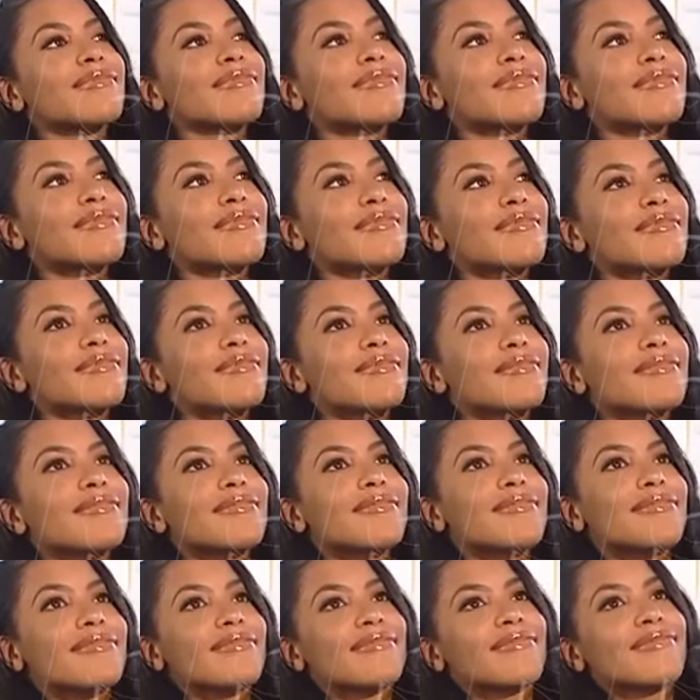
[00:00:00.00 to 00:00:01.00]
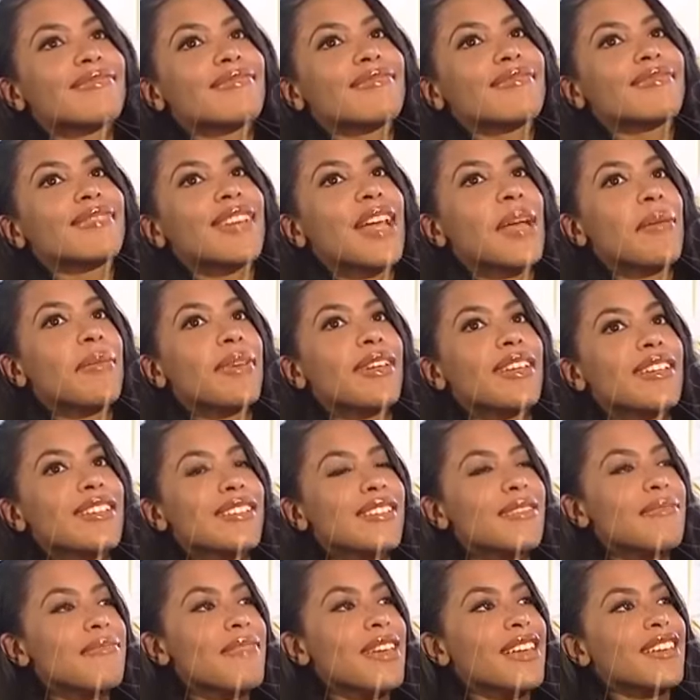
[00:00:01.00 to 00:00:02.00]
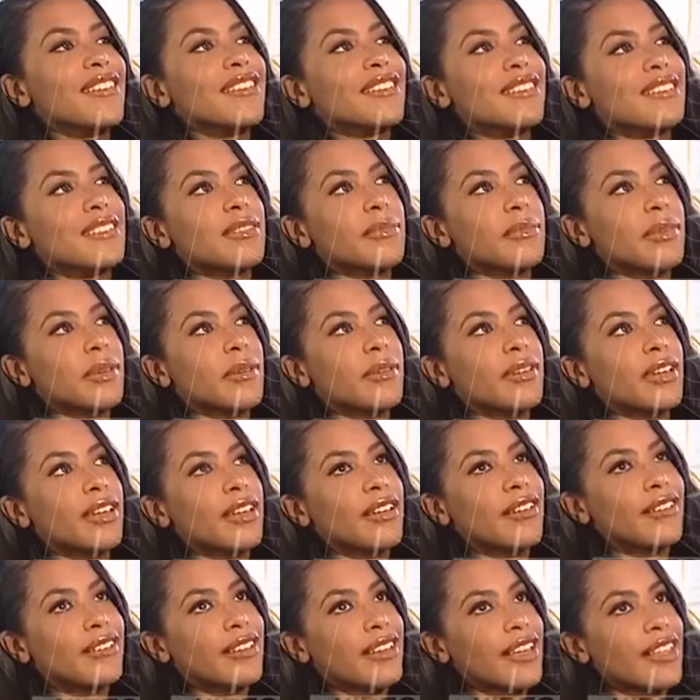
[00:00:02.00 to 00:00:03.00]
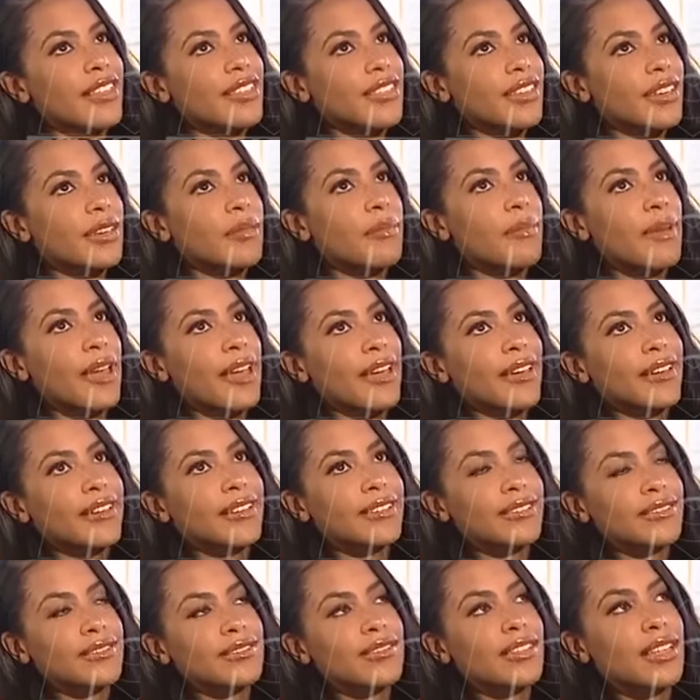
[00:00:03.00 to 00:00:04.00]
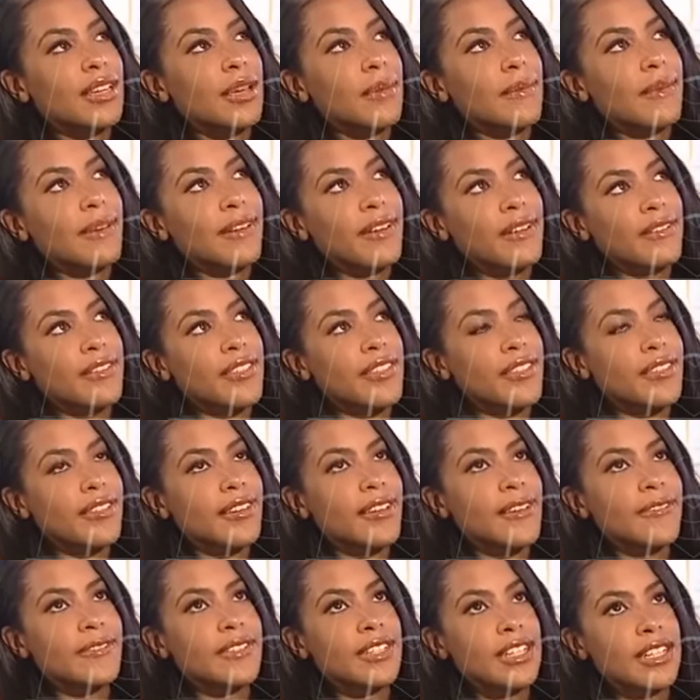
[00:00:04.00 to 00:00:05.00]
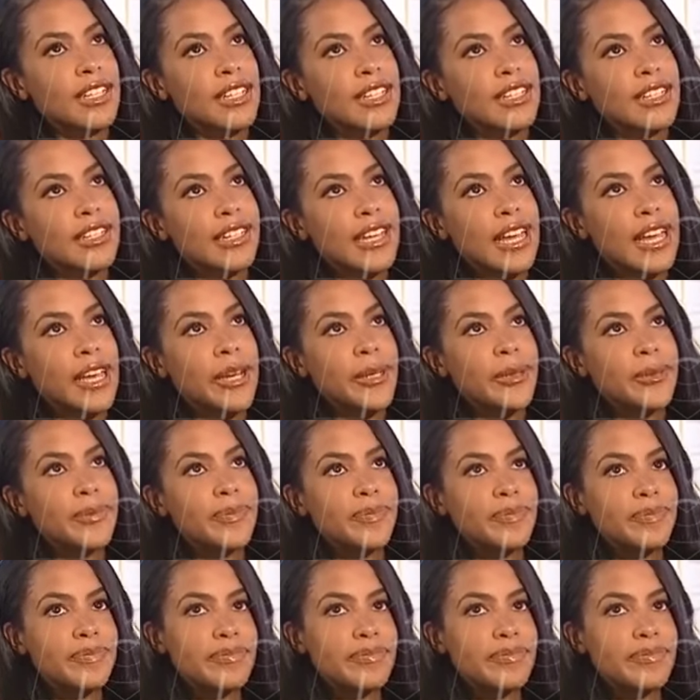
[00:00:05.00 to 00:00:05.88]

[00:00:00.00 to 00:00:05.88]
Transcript: career that began when you... I mean, it's amazing to me when I think back and think about everything that I've done and how